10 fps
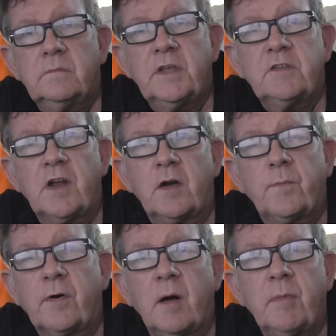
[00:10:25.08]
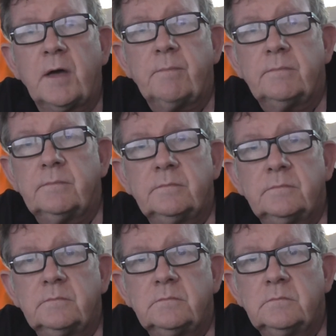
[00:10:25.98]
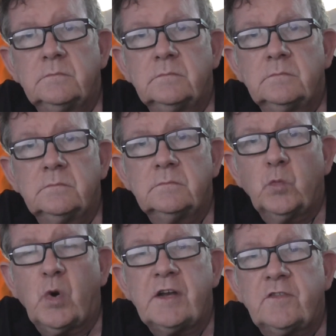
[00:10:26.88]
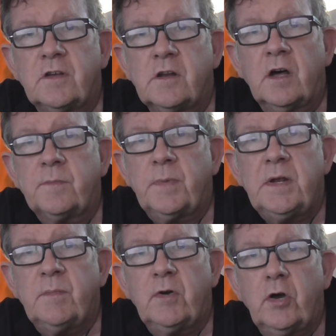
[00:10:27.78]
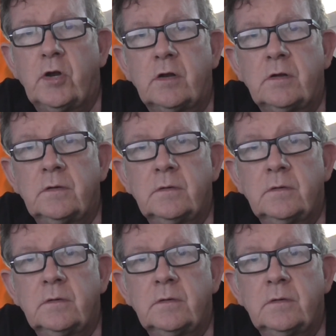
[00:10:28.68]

there's no problem. Whites are not being murdered.